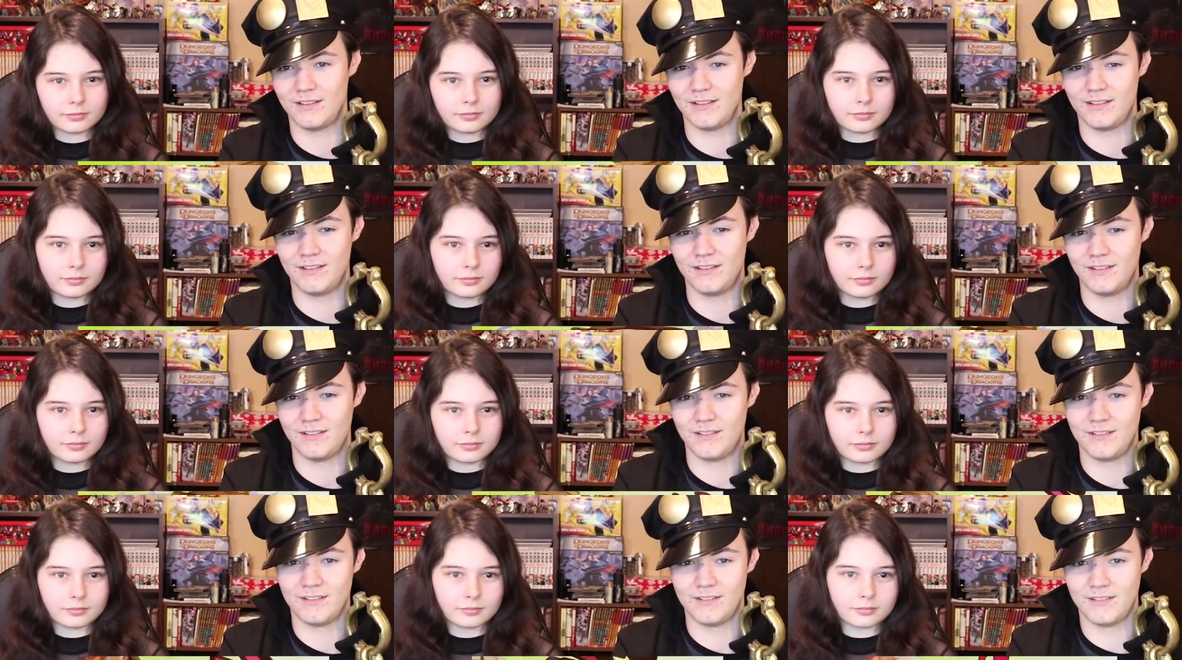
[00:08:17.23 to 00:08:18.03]

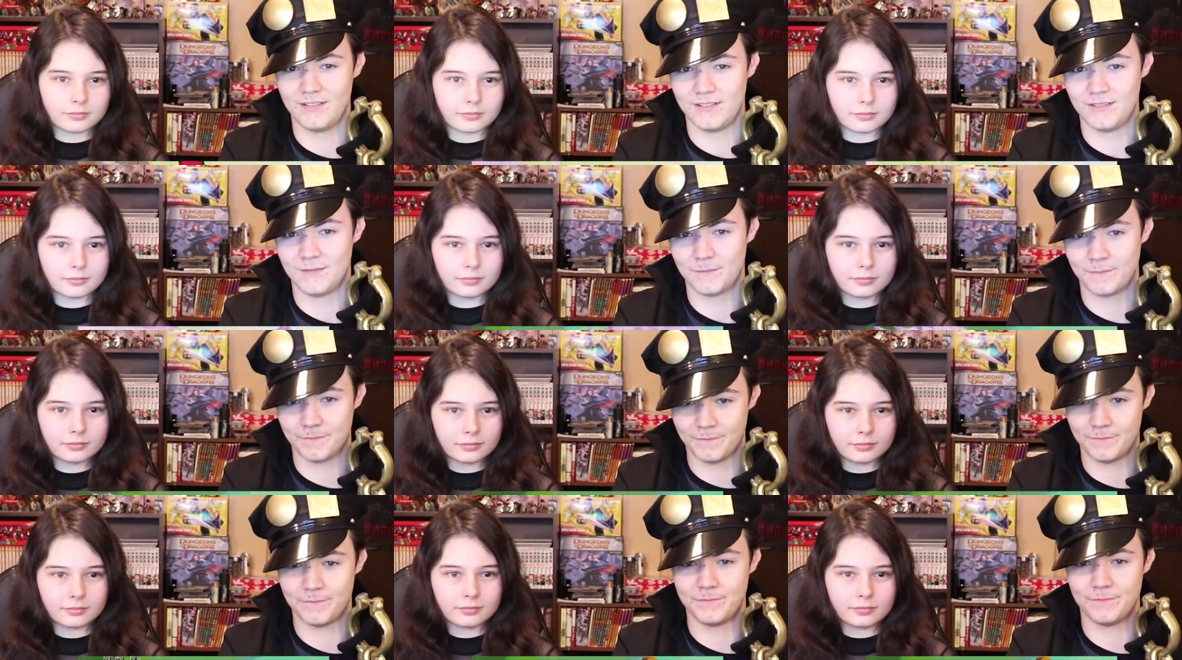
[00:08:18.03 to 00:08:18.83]

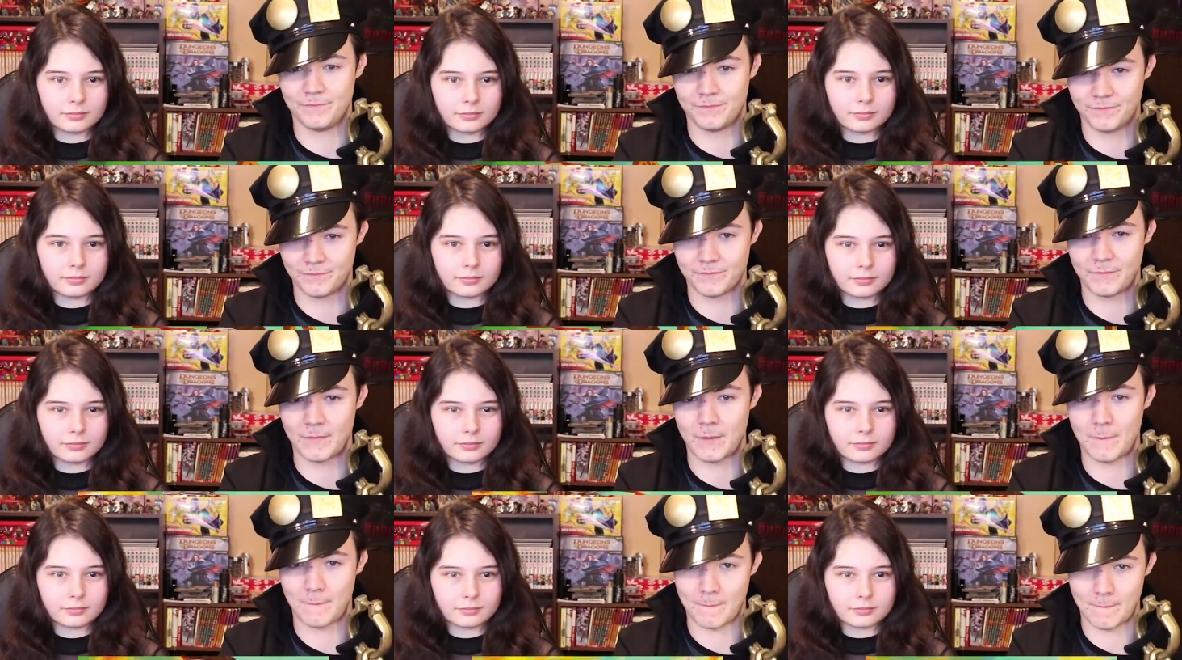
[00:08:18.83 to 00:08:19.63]

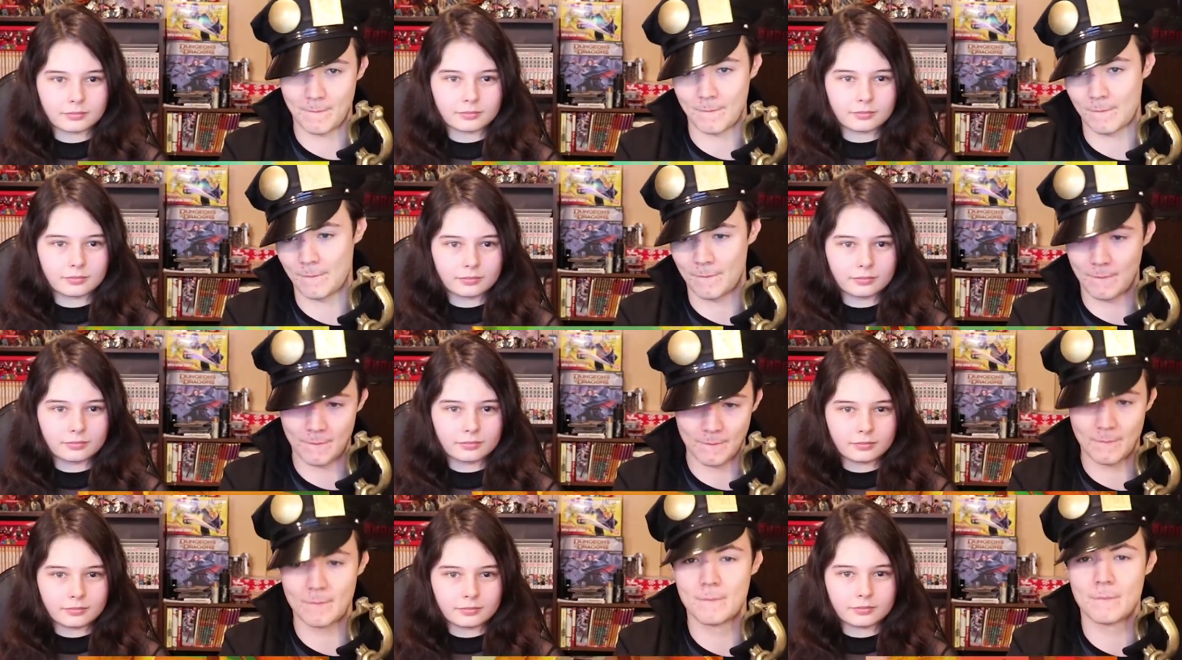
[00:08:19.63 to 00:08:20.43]

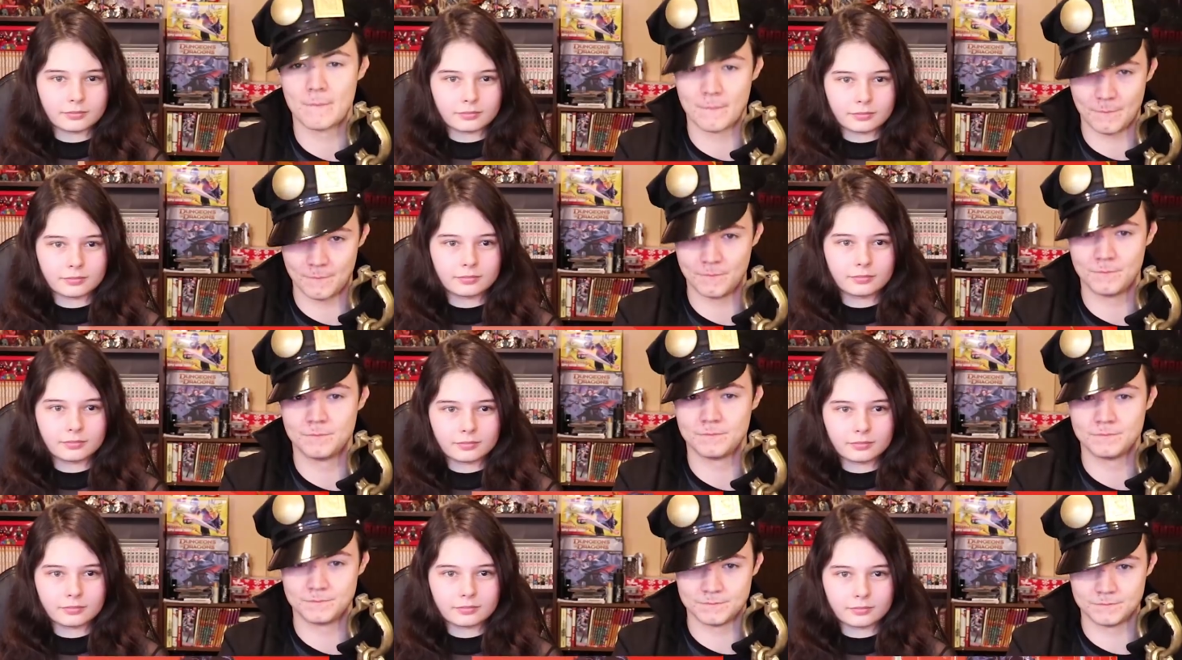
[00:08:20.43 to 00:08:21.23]

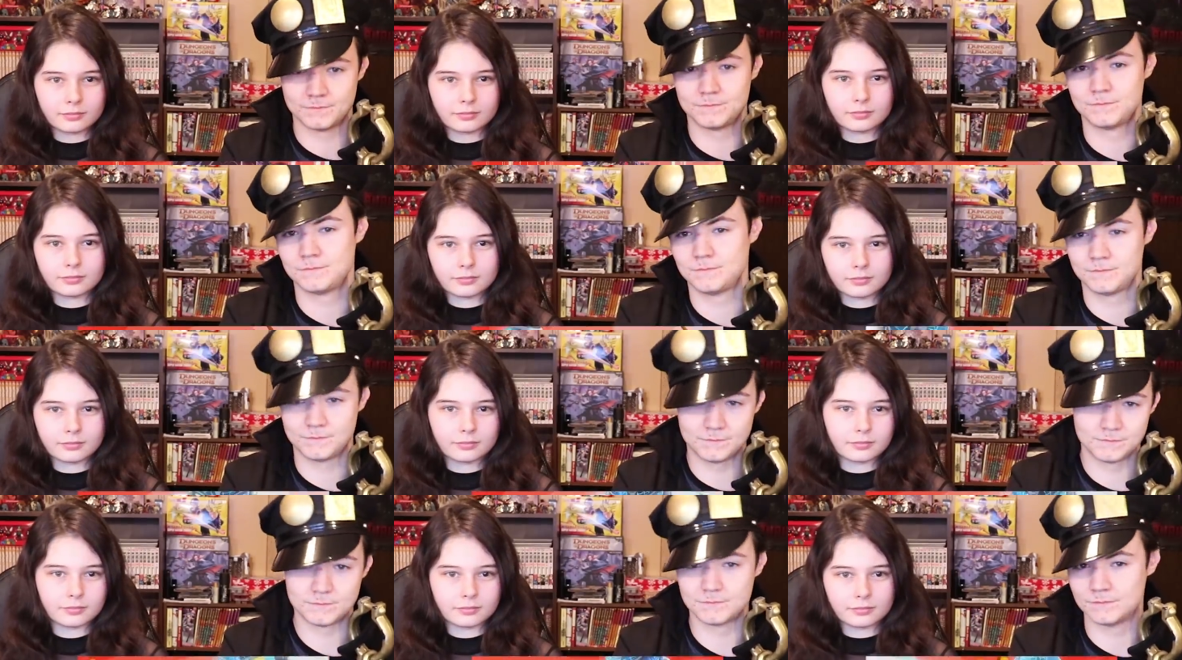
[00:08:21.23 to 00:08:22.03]

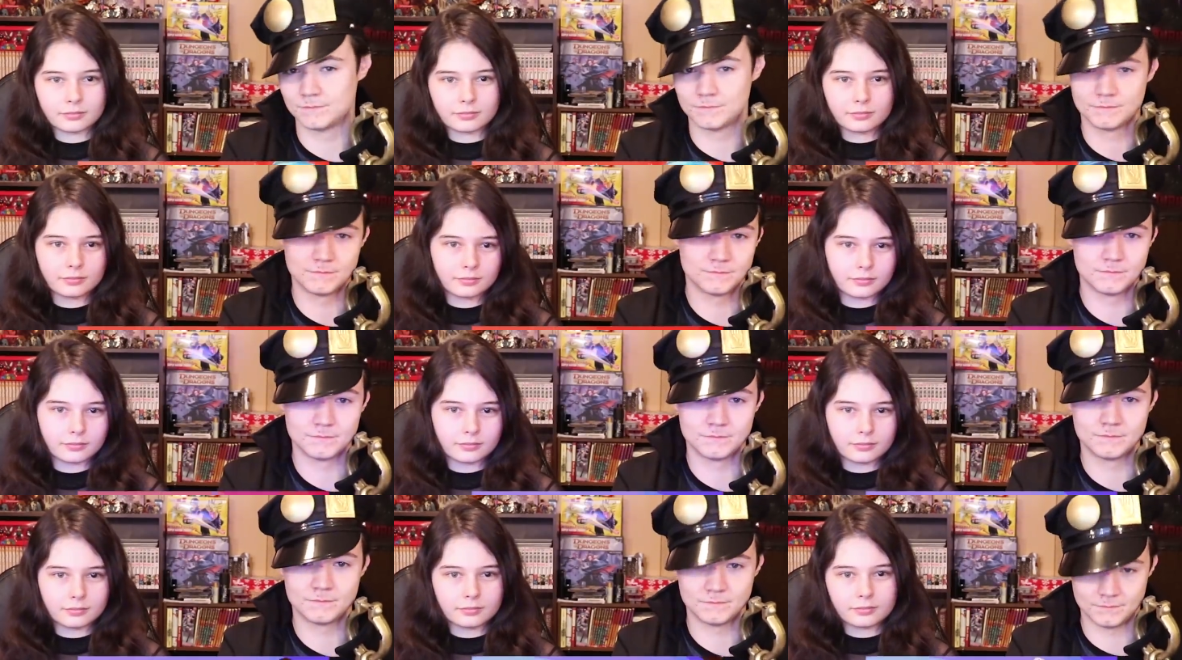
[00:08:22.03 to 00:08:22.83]

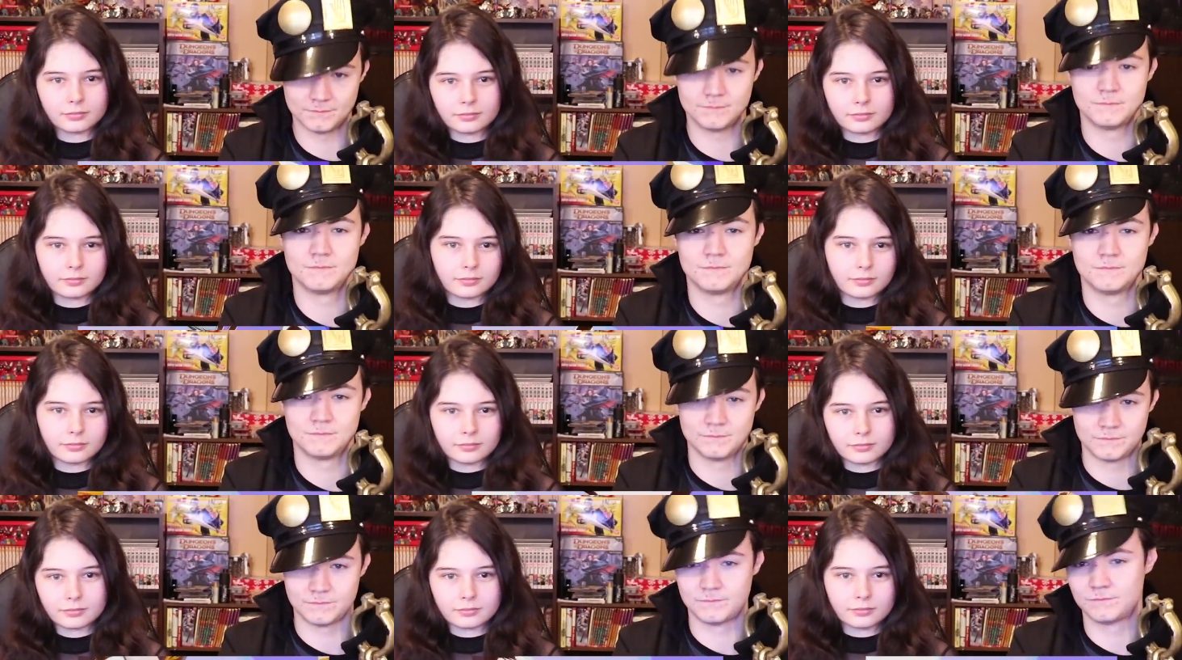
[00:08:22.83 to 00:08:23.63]

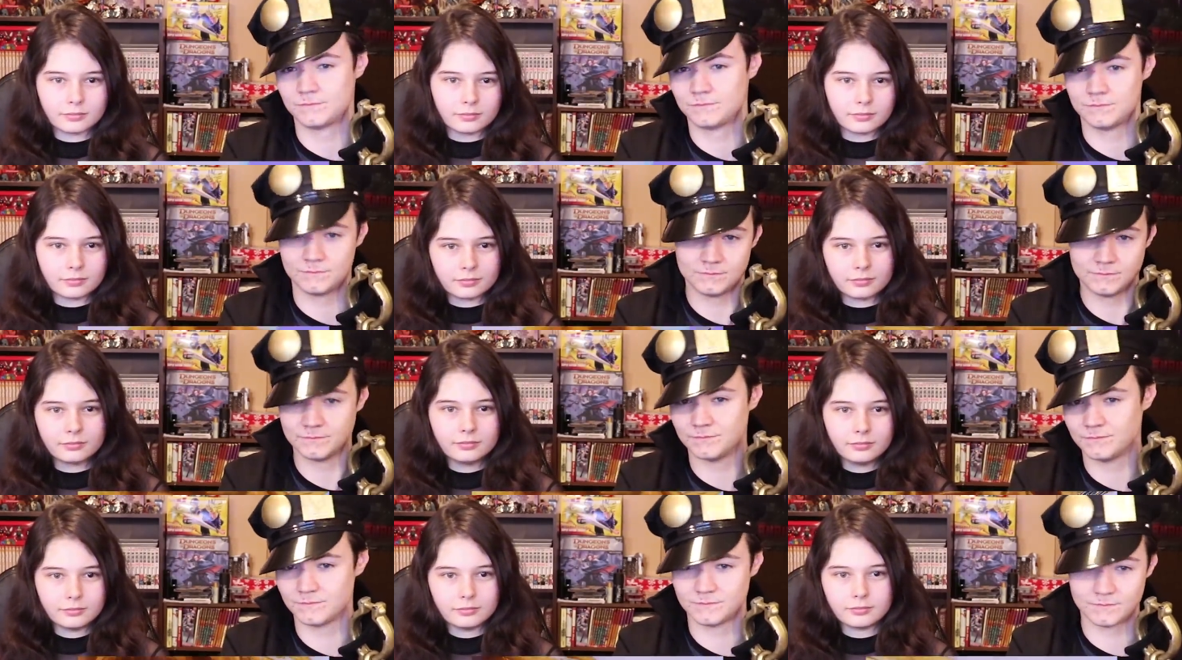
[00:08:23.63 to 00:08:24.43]

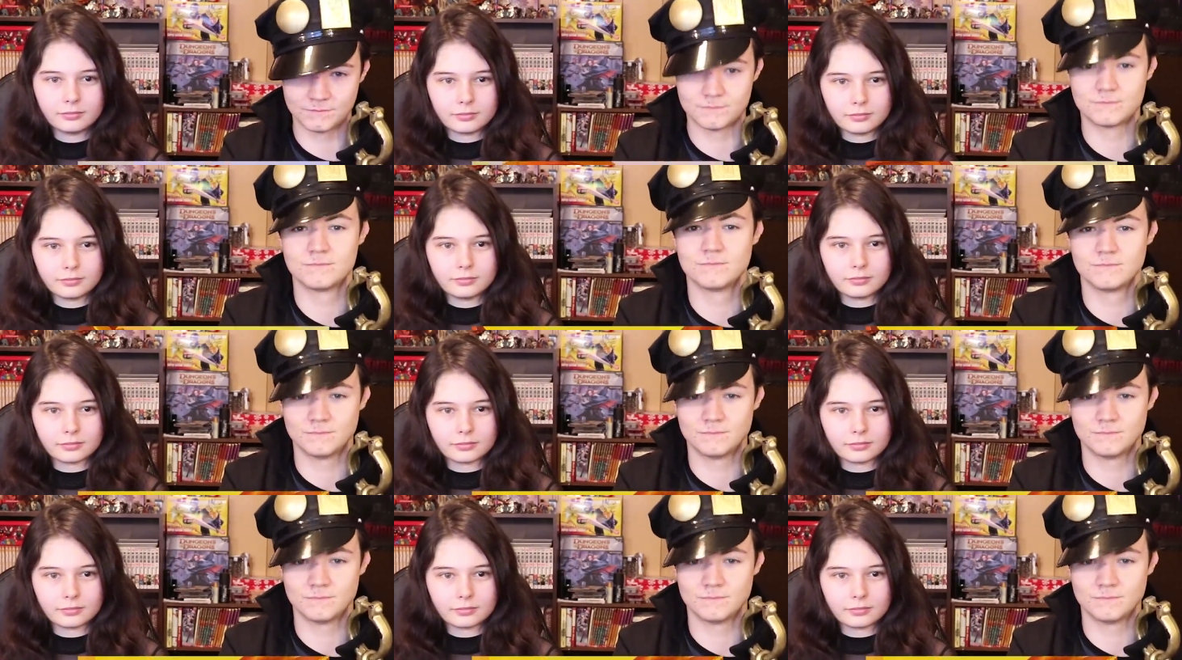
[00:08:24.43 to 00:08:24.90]
No one is speaking in this clip.